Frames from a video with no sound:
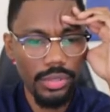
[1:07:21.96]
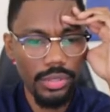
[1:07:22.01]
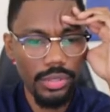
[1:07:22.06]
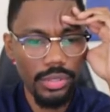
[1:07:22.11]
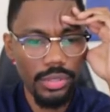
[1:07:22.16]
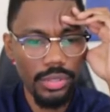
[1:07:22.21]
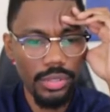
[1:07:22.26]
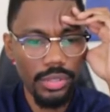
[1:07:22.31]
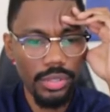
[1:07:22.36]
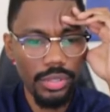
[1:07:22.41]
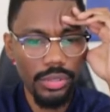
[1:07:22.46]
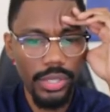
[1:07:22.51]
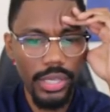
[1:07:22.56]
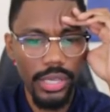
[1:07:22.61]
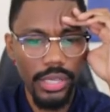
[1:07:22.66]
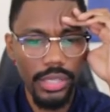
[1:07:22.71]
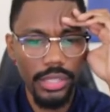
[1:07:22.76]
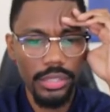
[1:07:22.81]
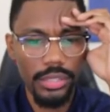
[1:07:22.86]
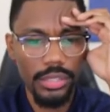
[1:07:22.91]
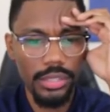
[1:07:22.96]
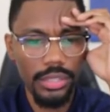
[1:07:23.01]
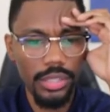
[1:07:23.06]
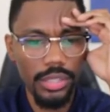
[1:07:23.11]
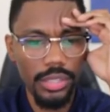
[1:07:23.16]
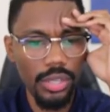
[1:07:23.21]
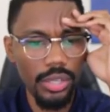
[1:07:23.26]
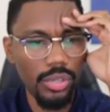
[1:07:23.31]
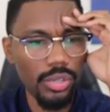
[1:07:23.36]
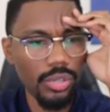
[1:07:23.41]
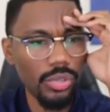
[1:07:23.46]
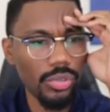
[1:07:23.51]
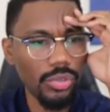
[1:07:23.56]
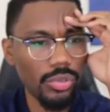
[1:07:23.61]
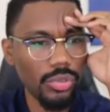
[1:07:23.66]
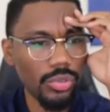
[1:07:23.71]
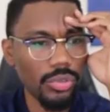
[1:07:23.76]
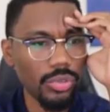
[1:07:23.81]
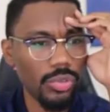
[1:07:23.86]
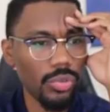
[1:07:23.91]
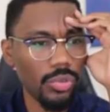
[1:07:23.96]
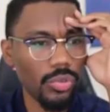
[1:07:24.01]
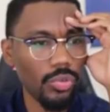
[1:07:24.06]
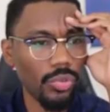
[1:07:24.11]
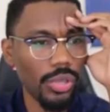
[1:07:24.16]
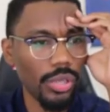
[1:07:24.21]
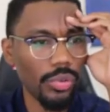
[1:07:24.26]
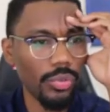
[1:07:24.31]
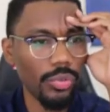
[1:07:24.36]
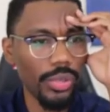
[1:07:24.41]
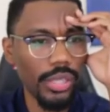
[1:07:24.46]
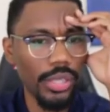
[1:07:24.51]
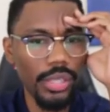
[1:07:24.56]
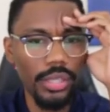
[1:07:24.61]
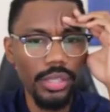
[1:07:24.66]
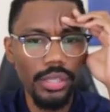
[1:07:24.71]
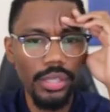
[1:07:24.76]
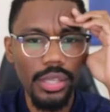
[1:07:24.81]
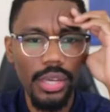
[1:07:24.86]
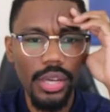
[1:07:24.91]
Okay, so what we